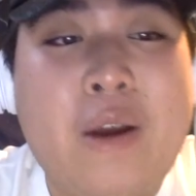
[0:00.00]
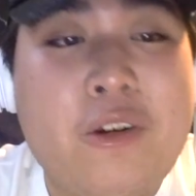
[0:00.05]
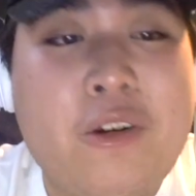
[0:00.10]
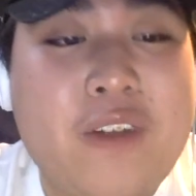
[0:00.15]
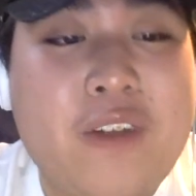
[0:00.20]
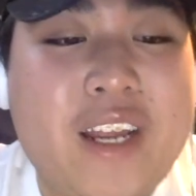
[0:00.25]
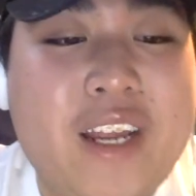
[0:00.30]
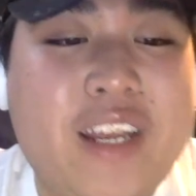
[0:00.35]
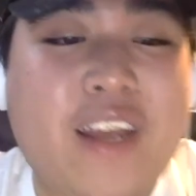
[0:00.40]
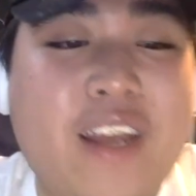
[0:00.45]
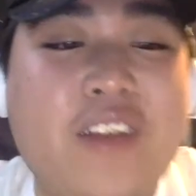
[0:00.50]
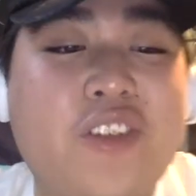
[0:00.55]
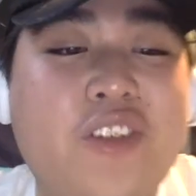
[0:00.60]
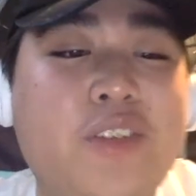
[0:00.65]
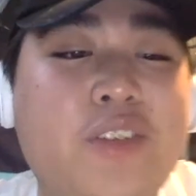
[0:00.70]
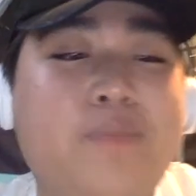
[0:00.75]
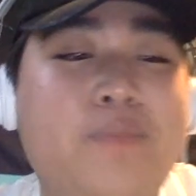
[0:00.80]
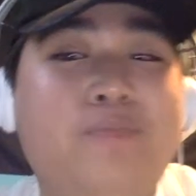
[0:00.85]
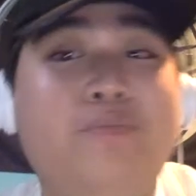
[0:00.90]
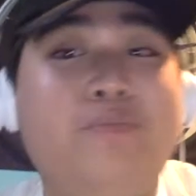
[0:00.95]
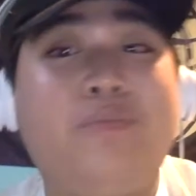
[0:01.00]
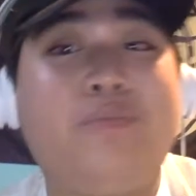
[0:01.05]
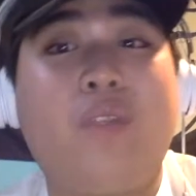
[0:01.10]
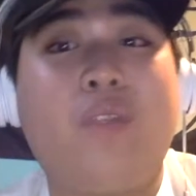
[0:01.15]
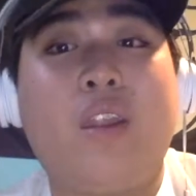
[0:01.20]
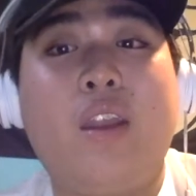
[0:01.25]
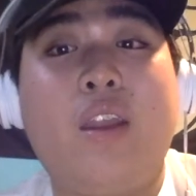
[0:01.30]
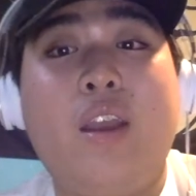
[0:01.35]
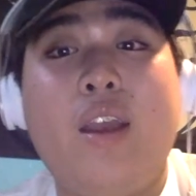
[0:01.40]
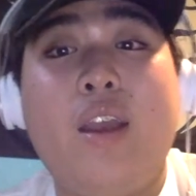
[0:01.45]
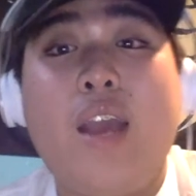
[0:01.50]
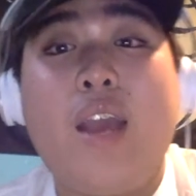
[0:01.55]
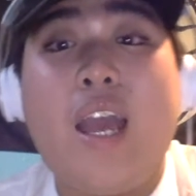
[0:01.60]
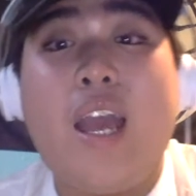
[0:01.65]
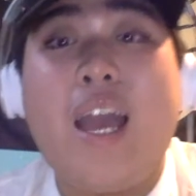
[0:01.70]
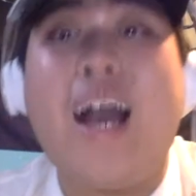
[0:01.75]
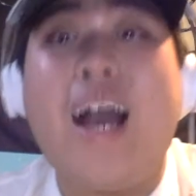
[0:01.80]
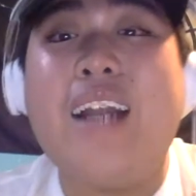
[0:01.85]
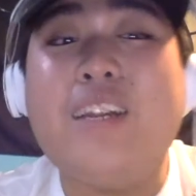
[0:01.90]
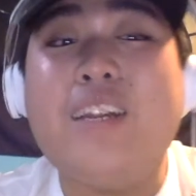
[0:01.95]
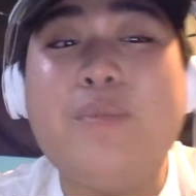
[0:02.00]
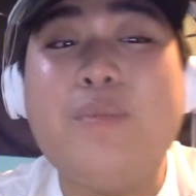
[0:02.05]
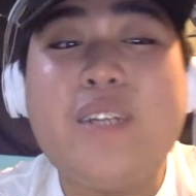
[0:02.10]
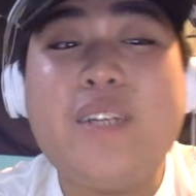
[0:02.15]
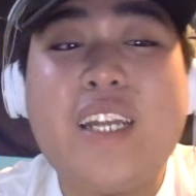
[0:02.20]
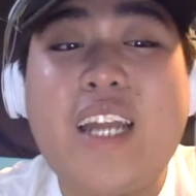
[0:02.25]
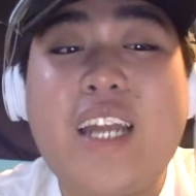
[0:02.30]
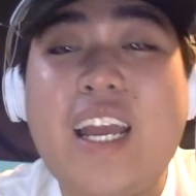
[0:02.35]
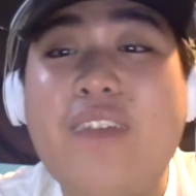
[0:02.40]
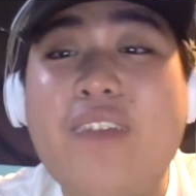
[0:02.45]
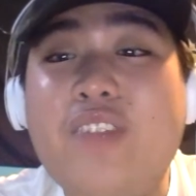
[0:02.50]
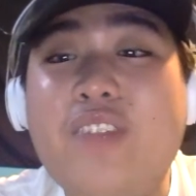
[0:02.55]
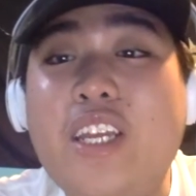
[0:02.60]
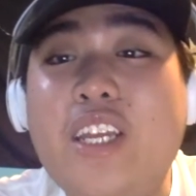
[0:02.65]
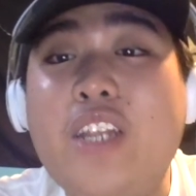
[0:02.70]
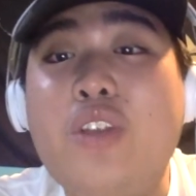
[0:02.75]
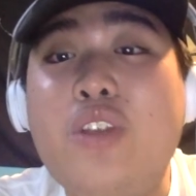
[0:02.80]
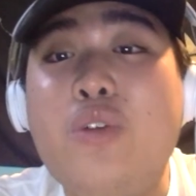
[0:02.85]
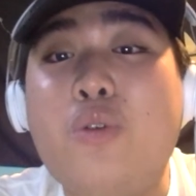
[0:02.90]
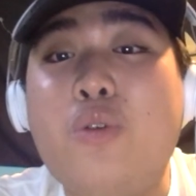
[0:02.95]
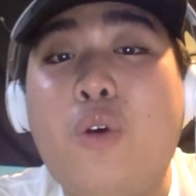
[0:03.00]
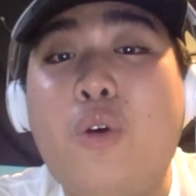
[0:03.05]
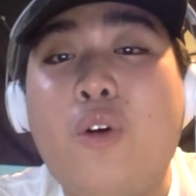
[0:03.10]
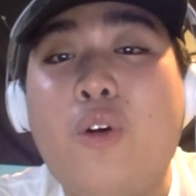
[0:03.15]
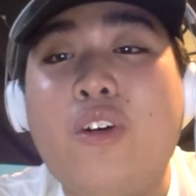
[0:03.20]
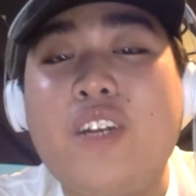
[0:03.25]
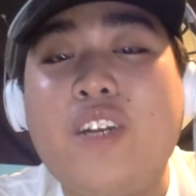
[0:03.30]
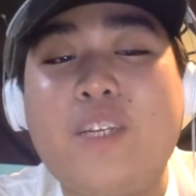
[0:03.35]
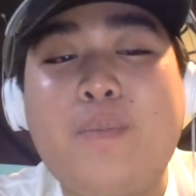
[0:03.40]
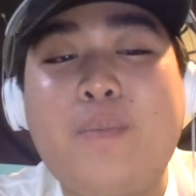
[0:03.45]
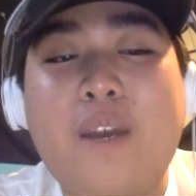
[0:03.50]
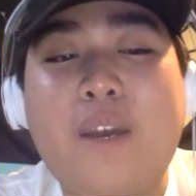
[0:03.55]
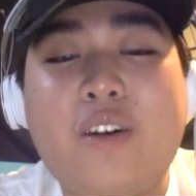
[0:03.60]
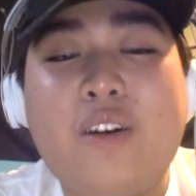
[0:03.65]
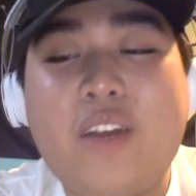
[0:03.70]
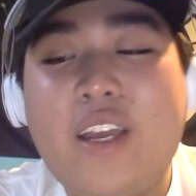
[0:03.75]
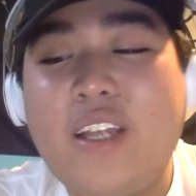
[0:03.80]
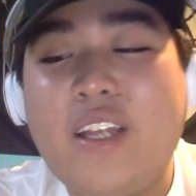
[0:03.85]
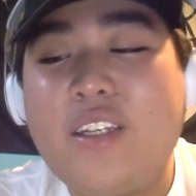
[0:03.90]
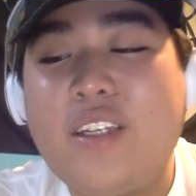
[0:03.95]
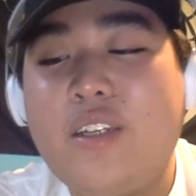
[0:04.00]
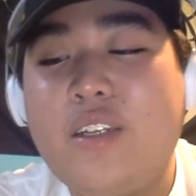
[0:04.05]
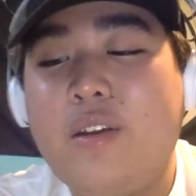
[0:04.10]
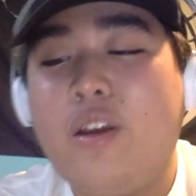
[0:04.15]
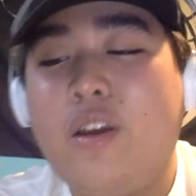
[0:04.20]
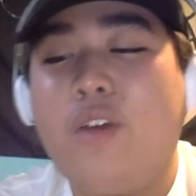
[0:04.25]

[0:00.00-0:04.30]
rankings. At number 10, I have the New Orleans Pelicans.